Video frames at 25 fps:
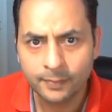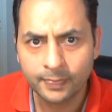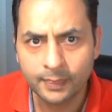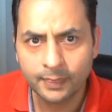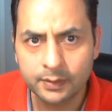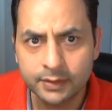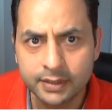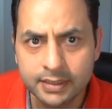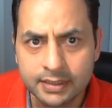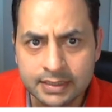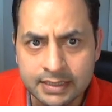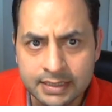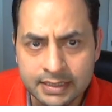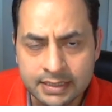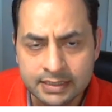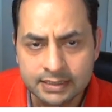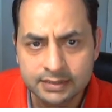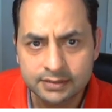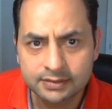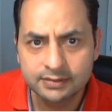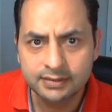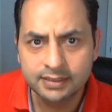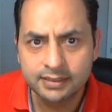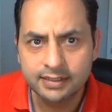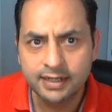Okay,
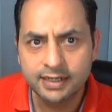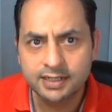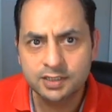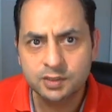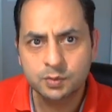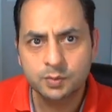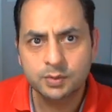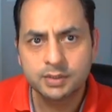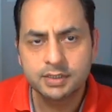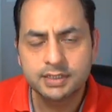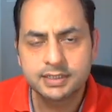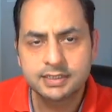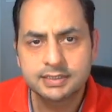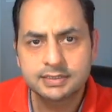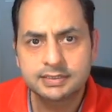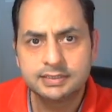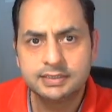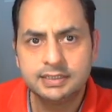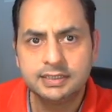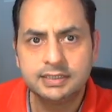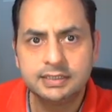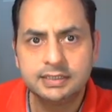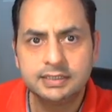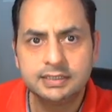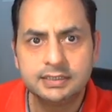so the next one is
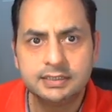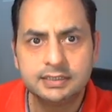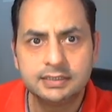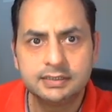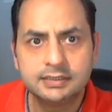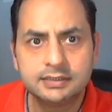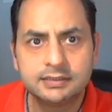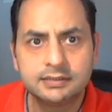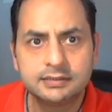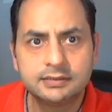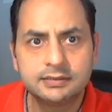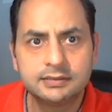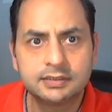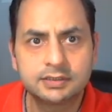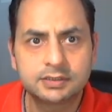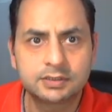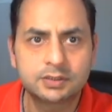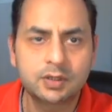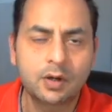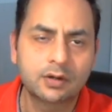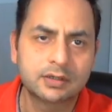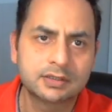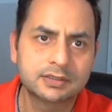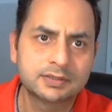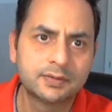the
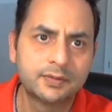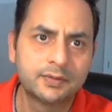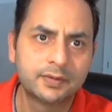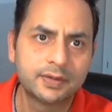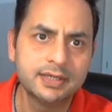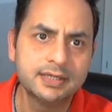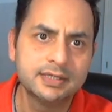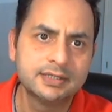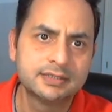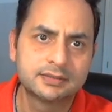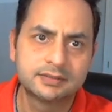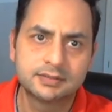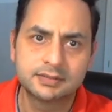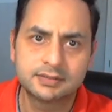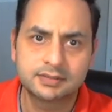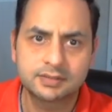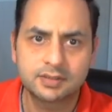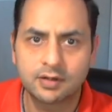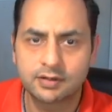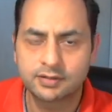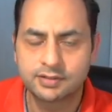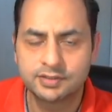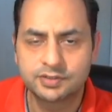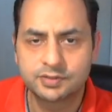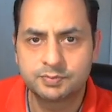stocks. Okay, so
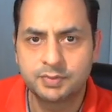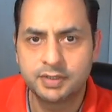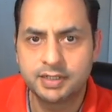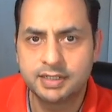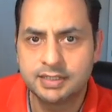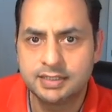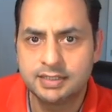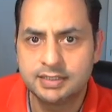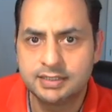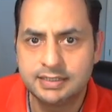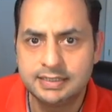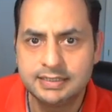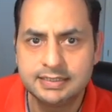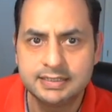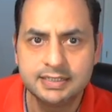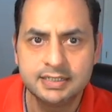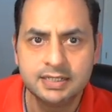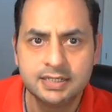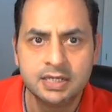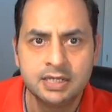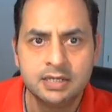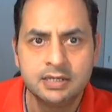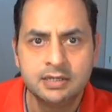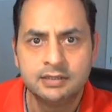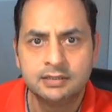stock is pretty easy.
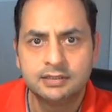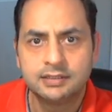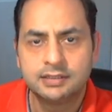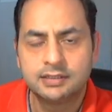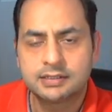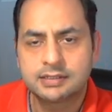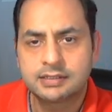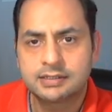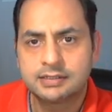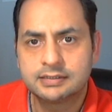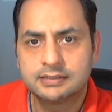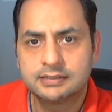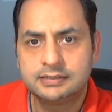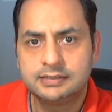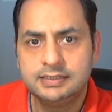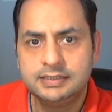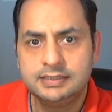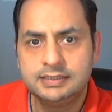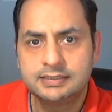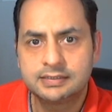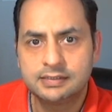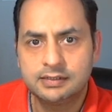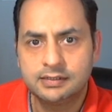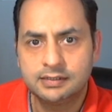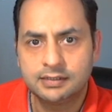
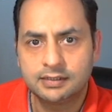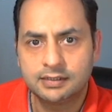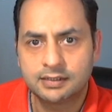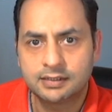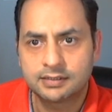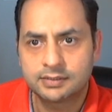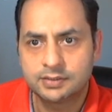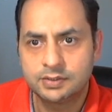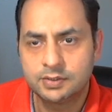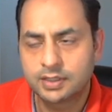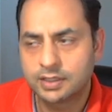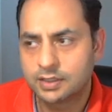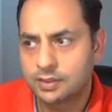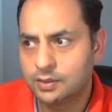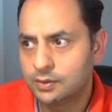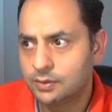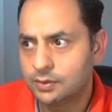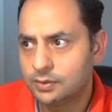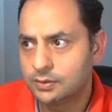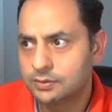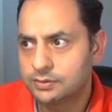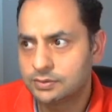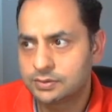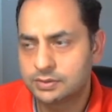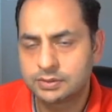These you can
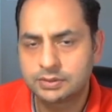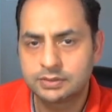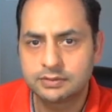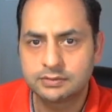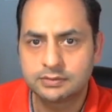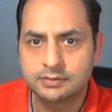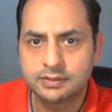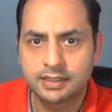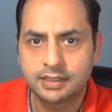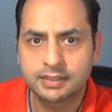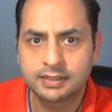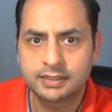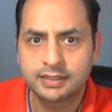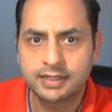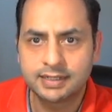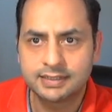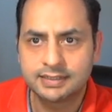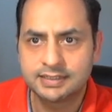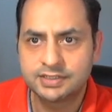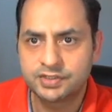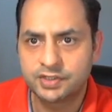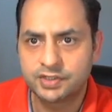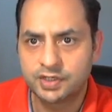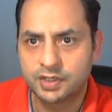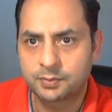go and get
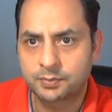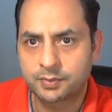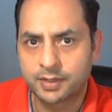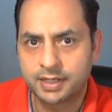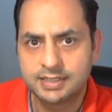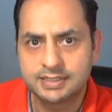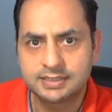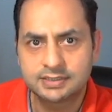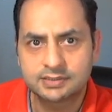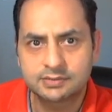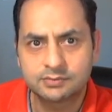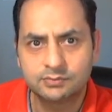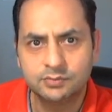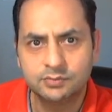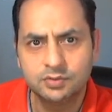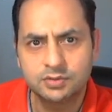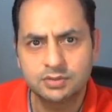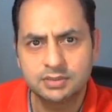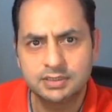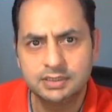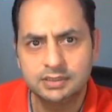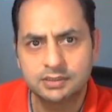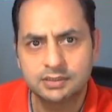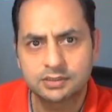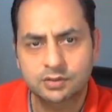the share price.
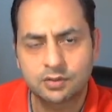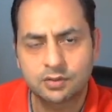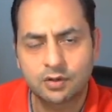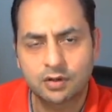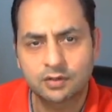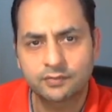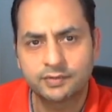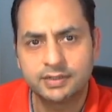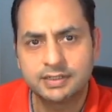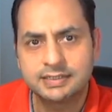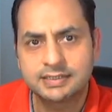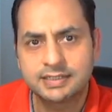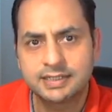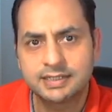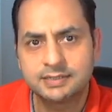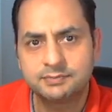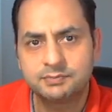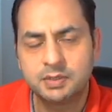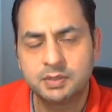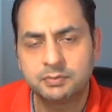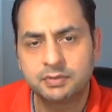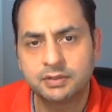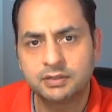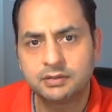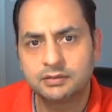Mostly the stock, when you say
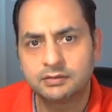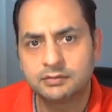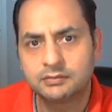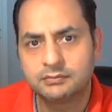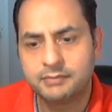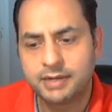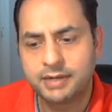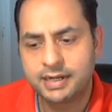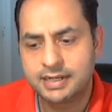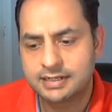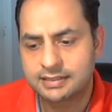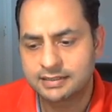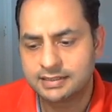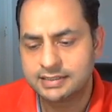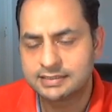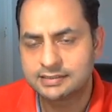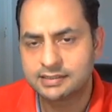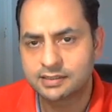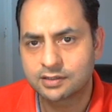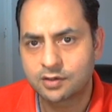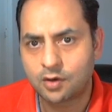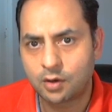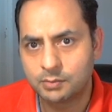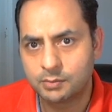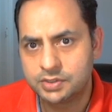people meant, is
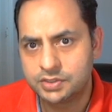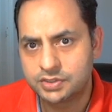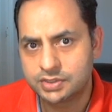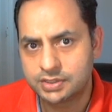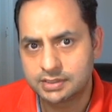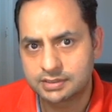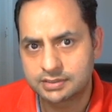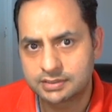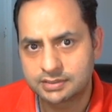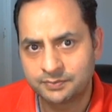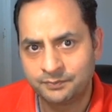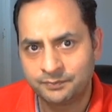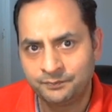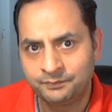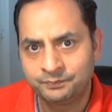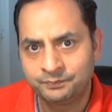the common shares.